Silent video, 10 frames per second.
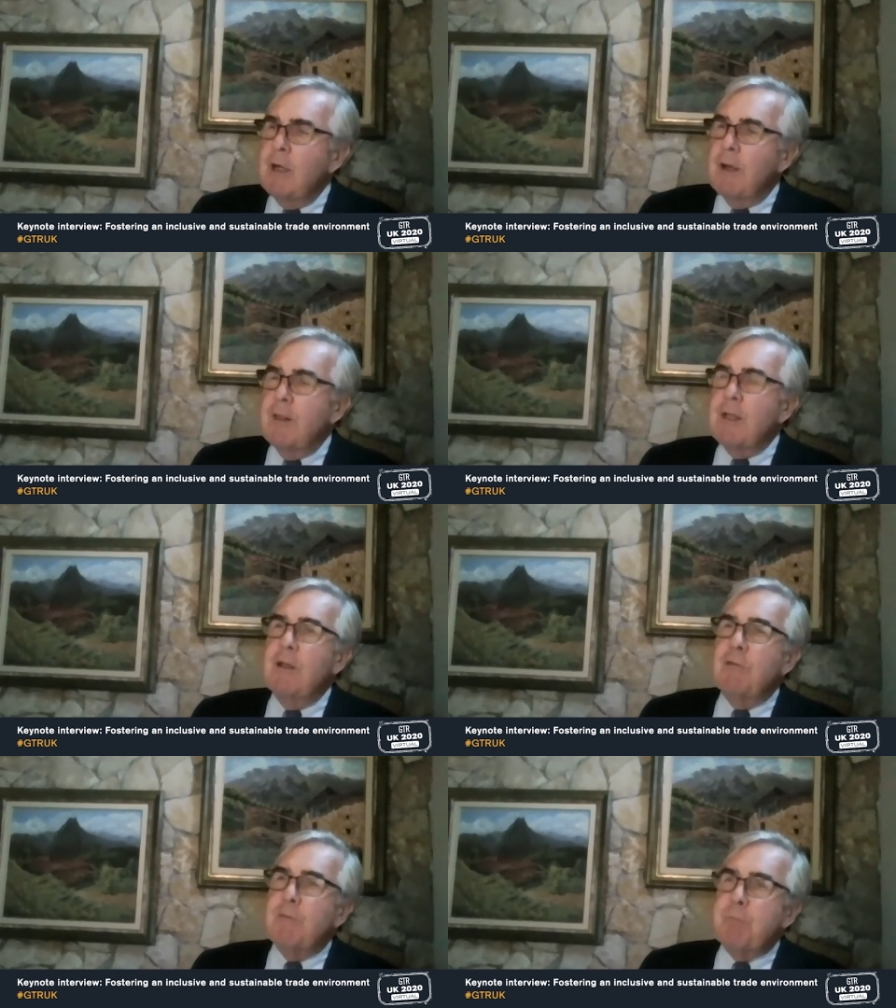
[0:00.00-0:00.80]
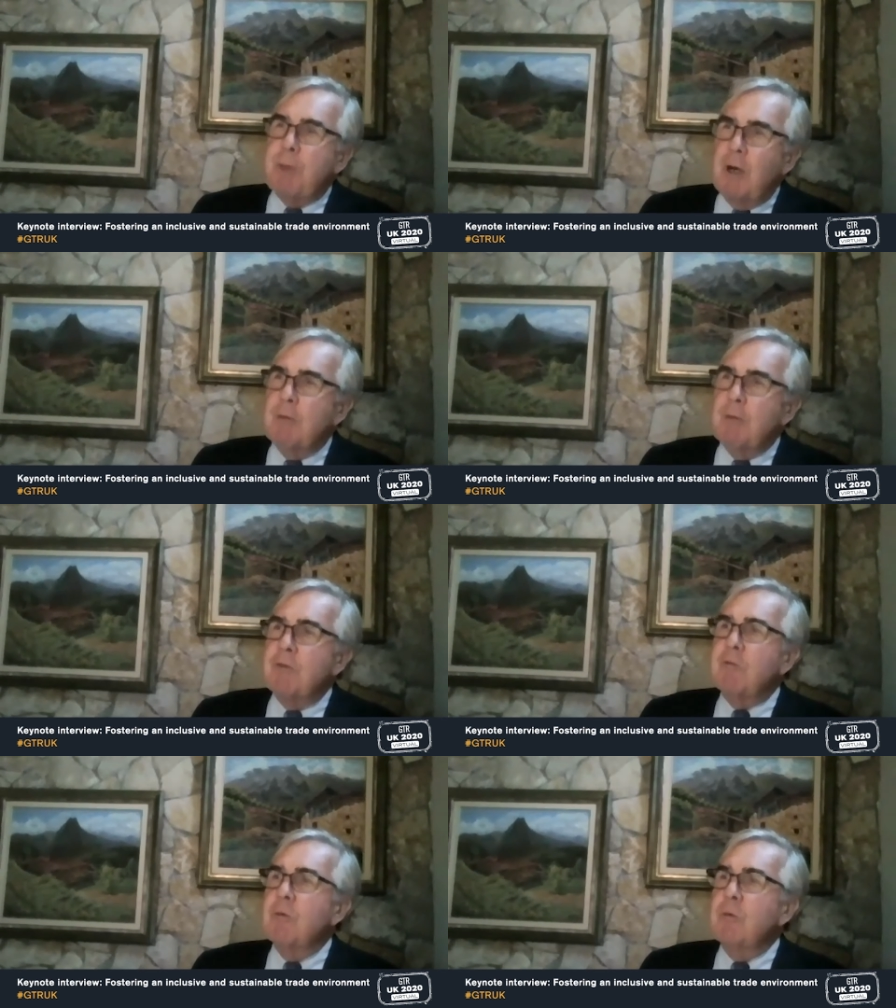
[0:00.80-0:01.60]
And I think it is for
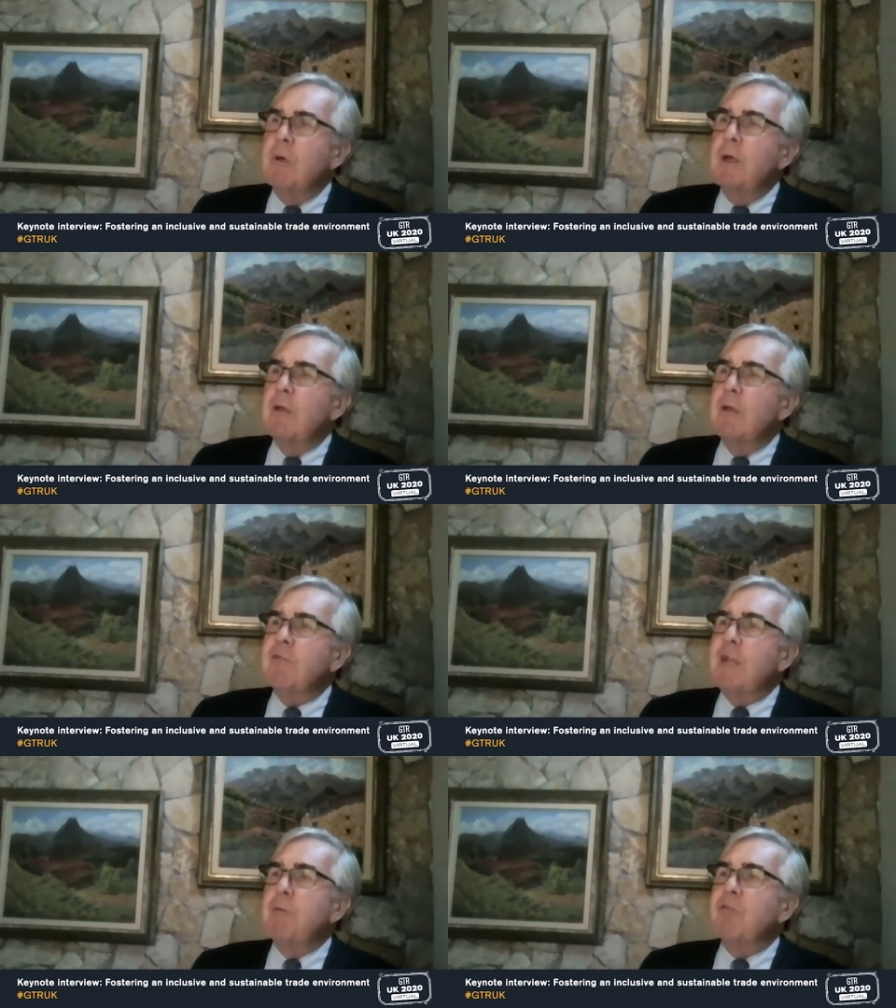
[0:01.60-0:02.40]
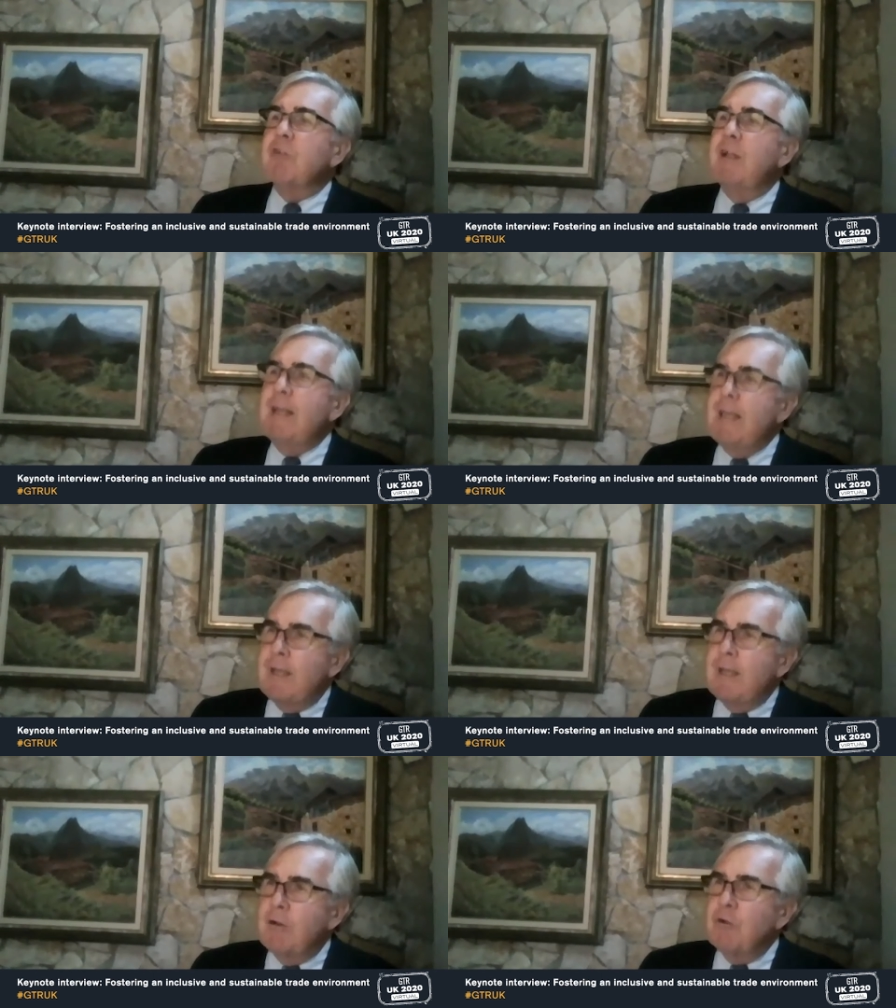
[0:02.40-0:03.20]
Parliament to establish a
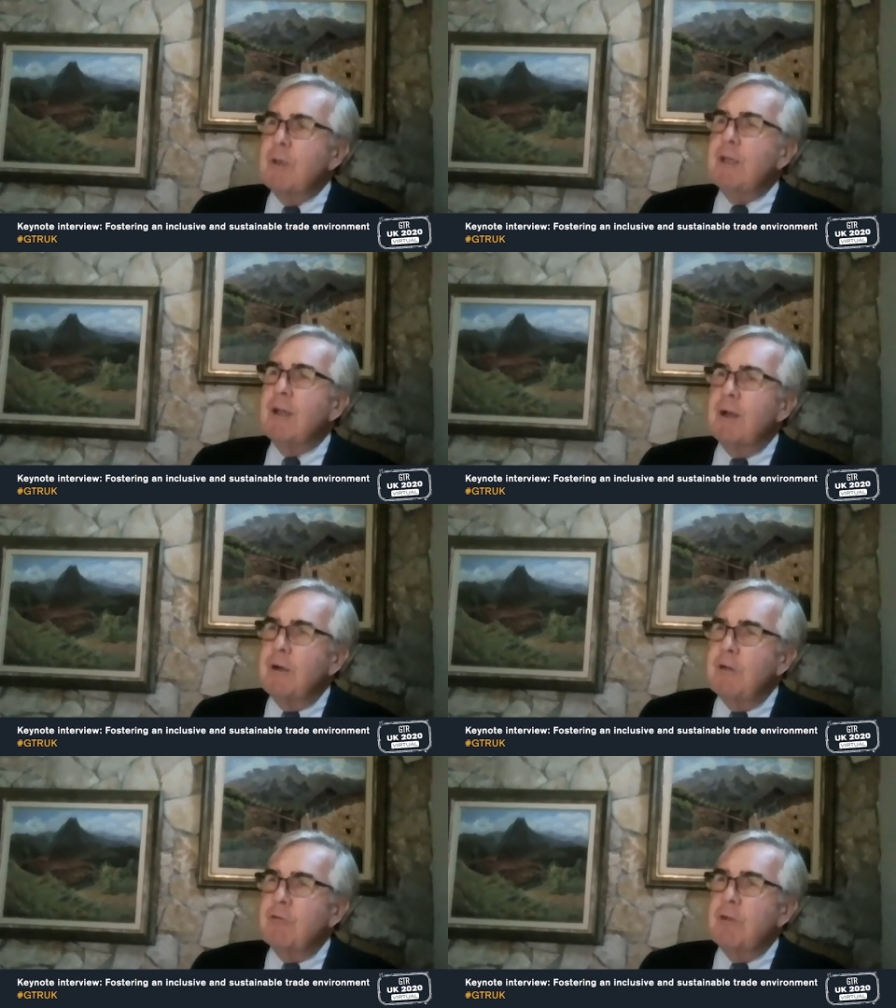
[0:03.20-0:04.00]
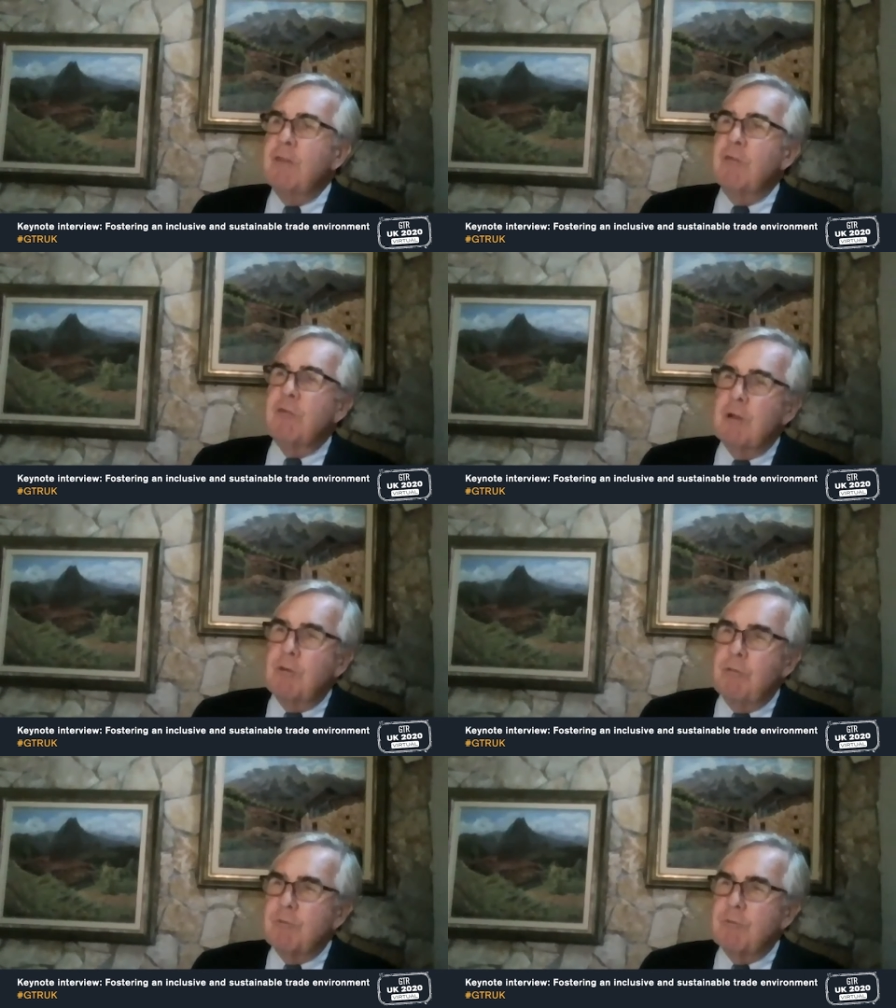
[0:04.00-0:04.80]
lead and to encourage this
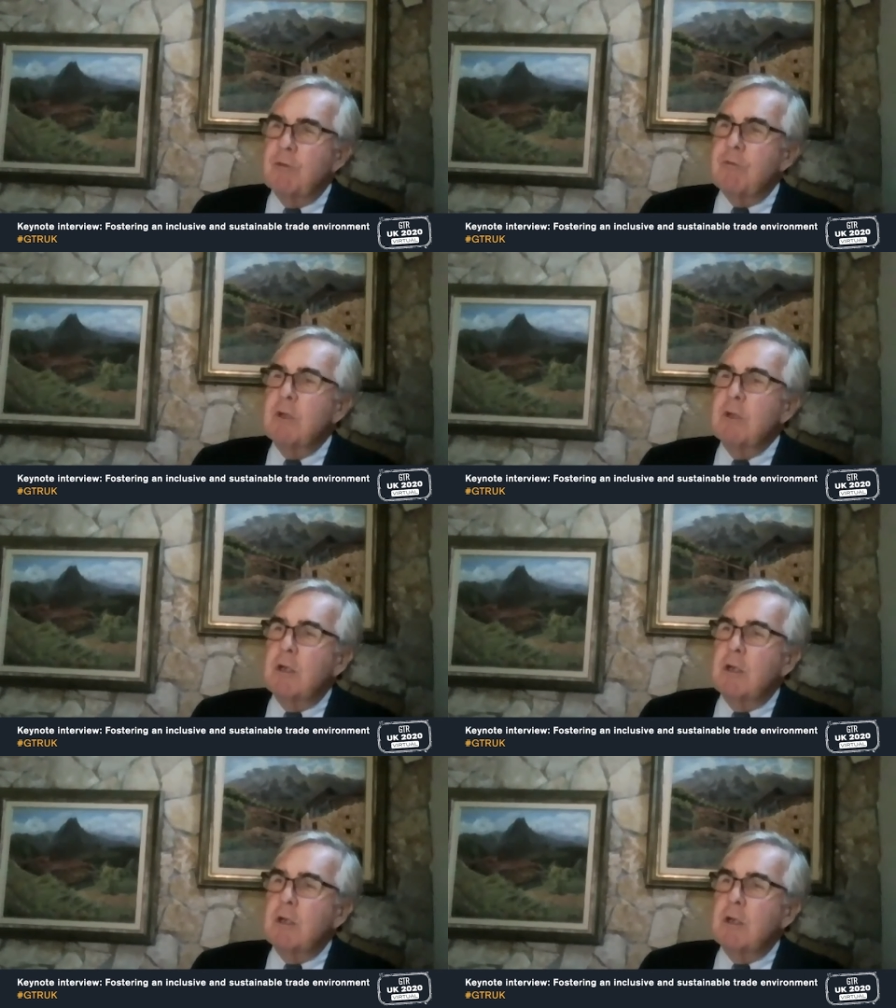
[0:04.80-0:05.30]
inclusiveness,